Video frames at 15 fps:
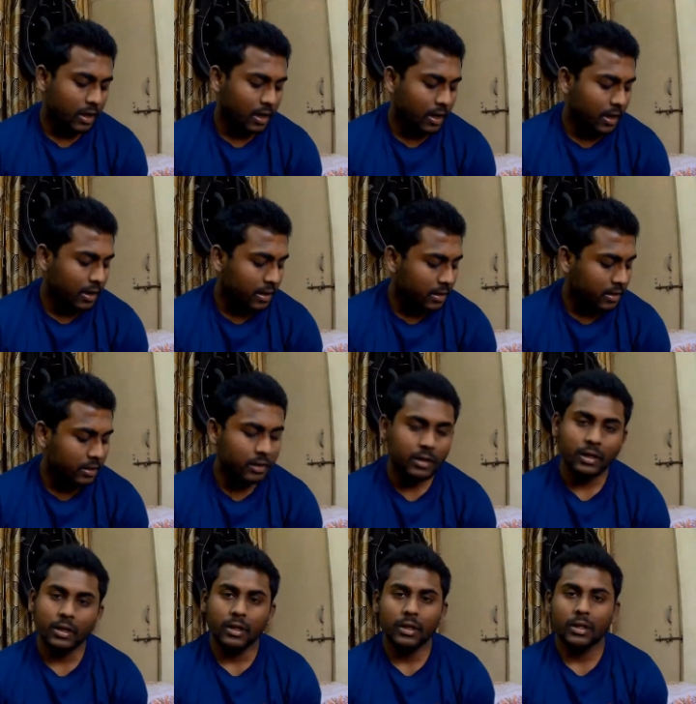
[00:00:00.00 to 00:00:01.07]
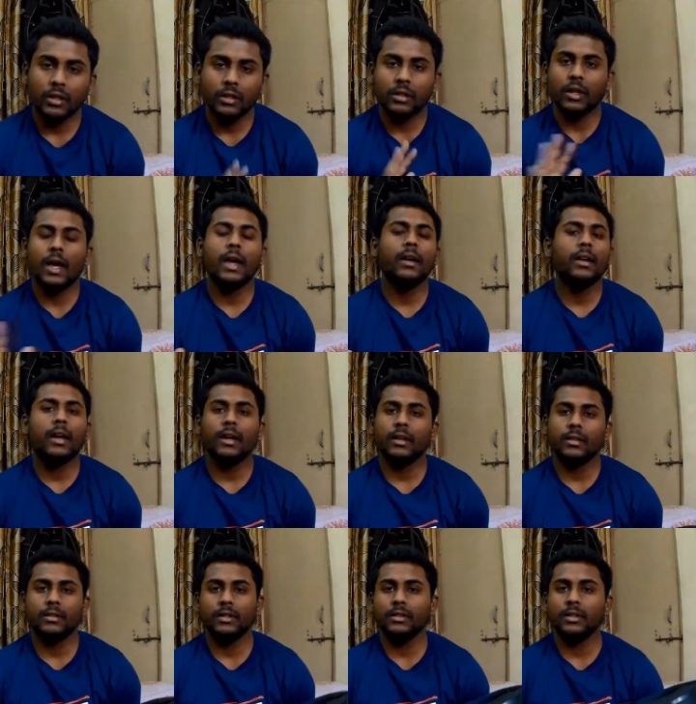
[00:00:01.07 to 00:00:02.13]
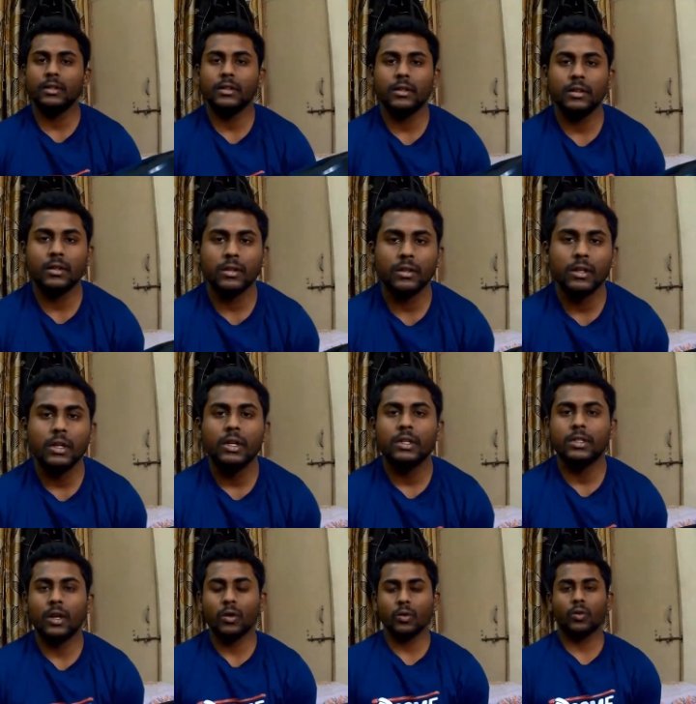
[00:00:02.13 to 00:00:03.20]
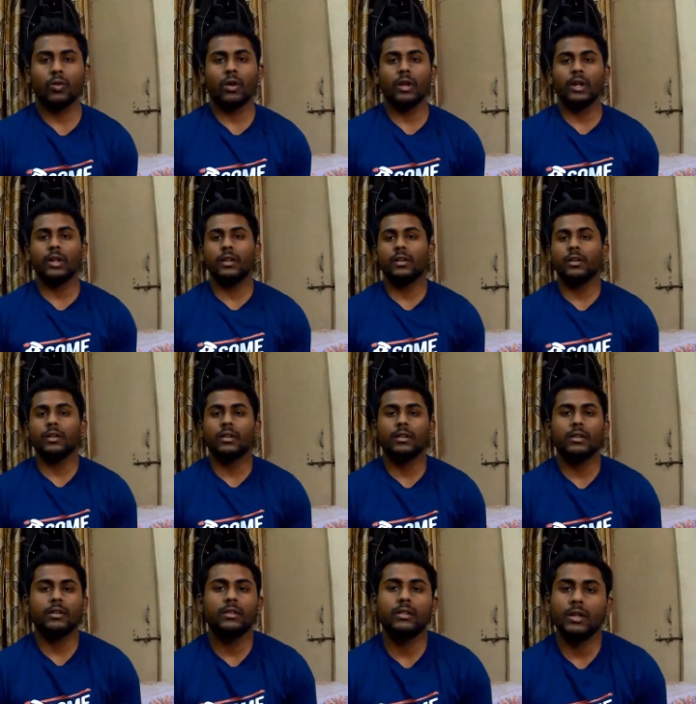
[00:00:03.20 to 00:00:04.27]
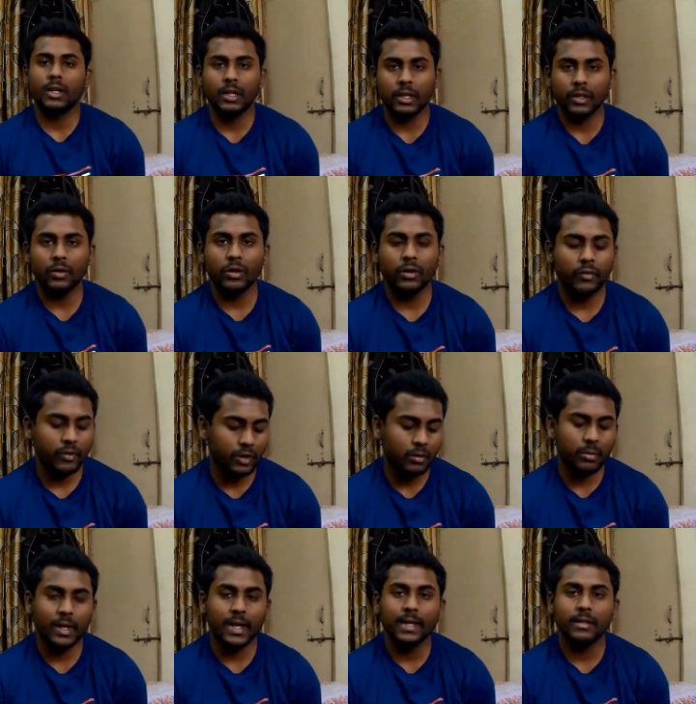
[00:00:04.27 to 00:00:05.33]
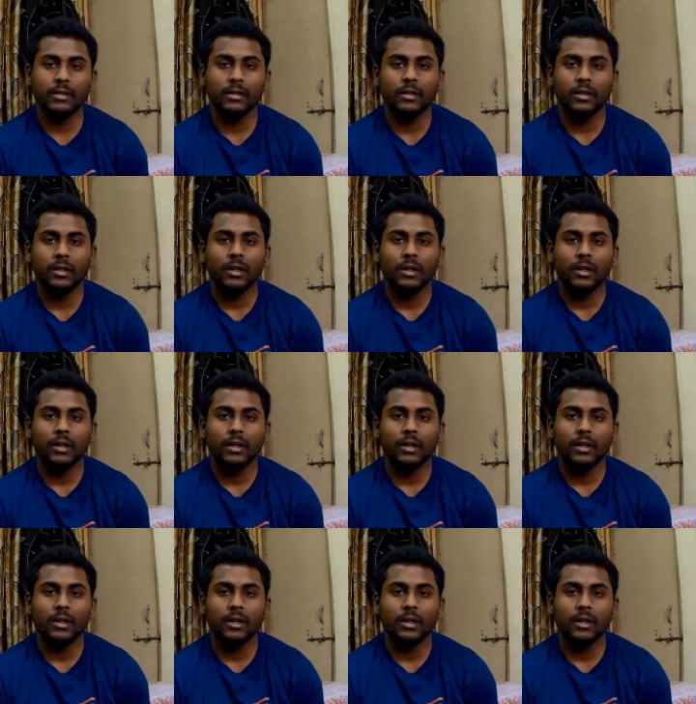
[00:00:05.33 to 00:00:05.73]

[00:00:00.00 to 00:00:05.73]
and the, I, I can say that the sound quality is really good for the price